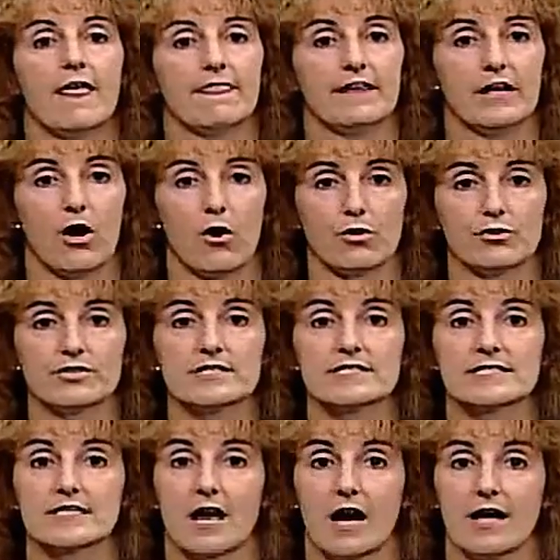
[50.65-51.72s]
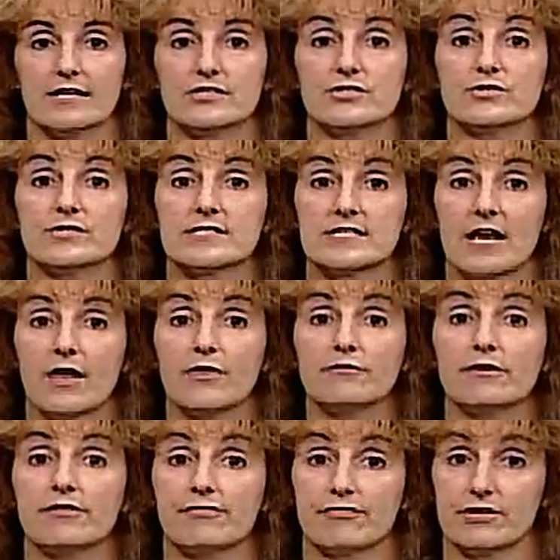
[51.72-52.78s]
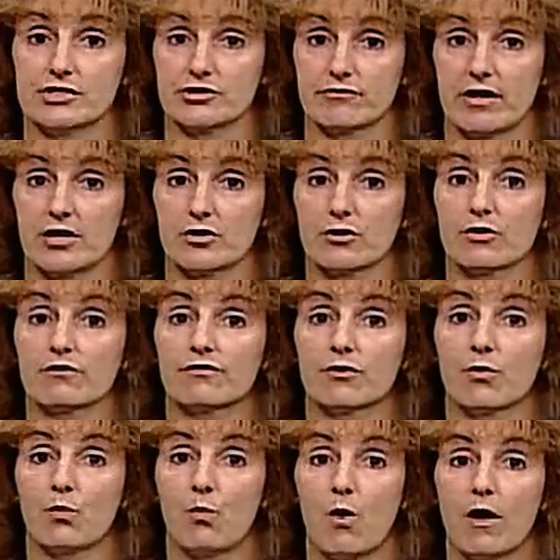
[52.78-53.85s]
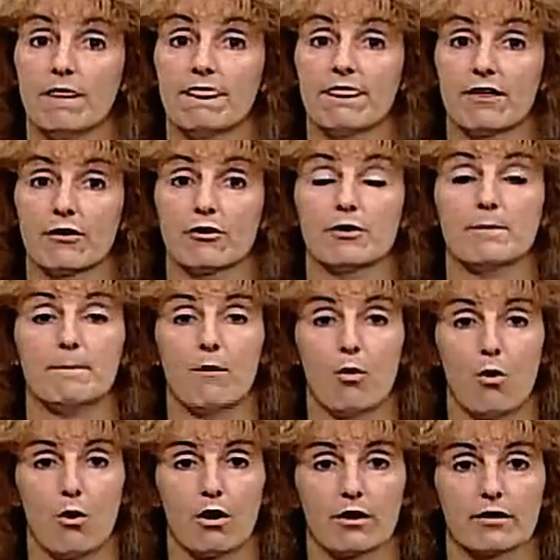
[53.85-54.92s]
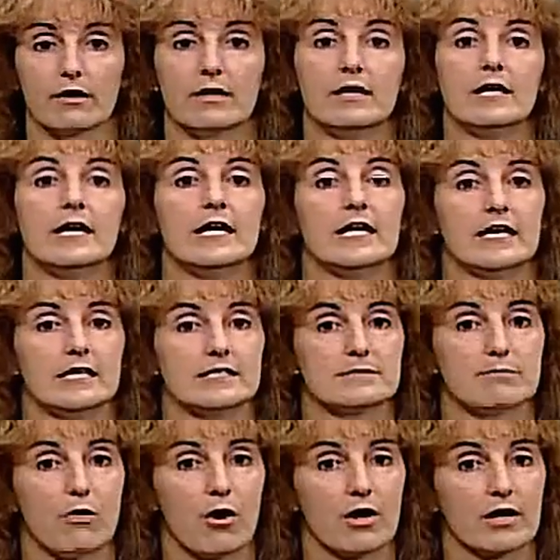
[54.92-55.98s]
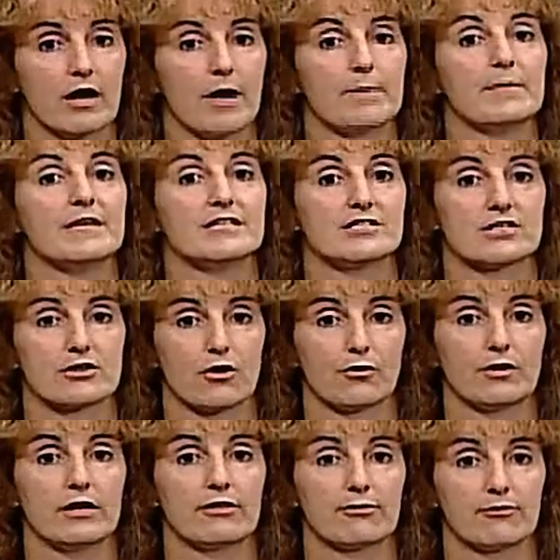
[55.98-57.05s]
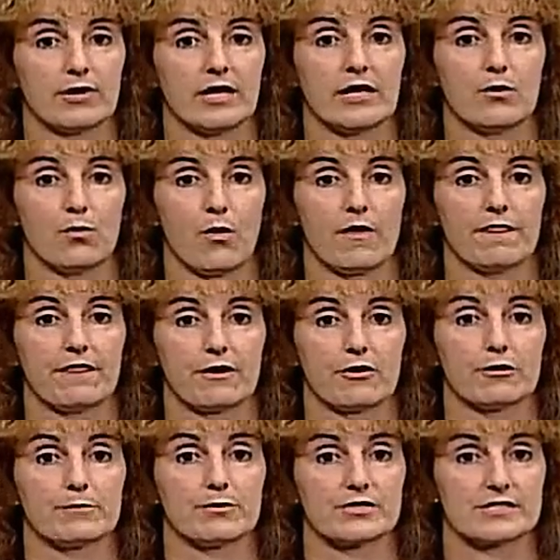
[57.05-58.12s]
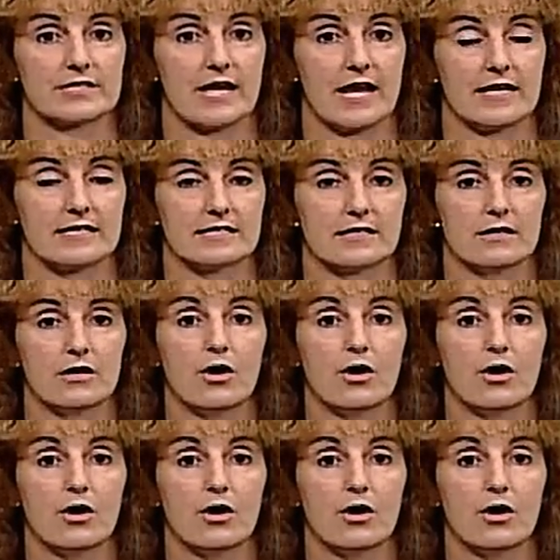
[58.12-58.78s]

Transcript: The owner decides to sell the refrigerator for one third more. His markup is 33 and one third percent.